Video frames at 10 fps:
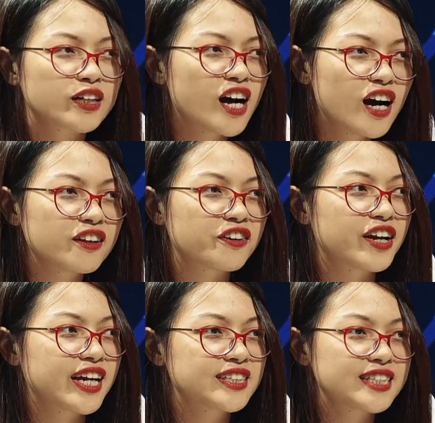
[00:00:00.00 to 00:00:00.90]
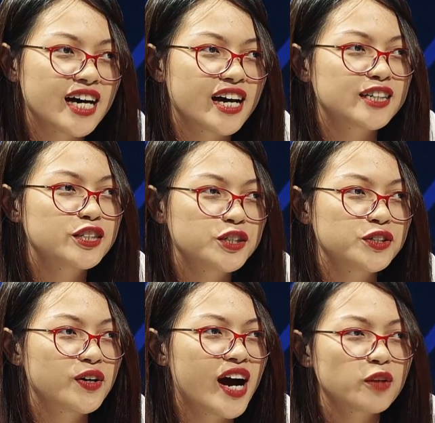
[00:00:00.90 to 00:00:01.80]
color and style
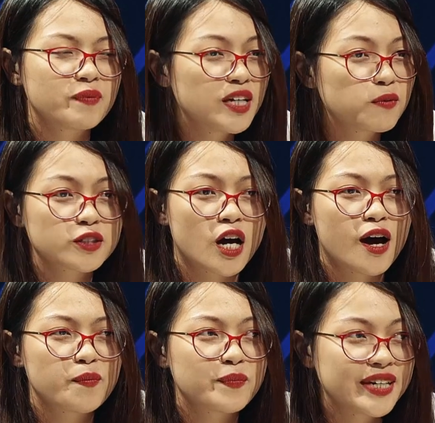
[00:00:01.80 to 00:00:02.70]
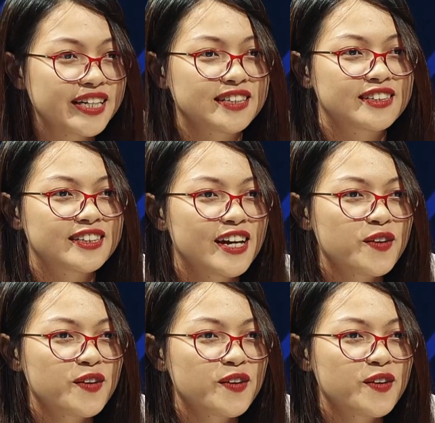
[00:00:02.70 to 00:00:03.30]
to other people's opinions.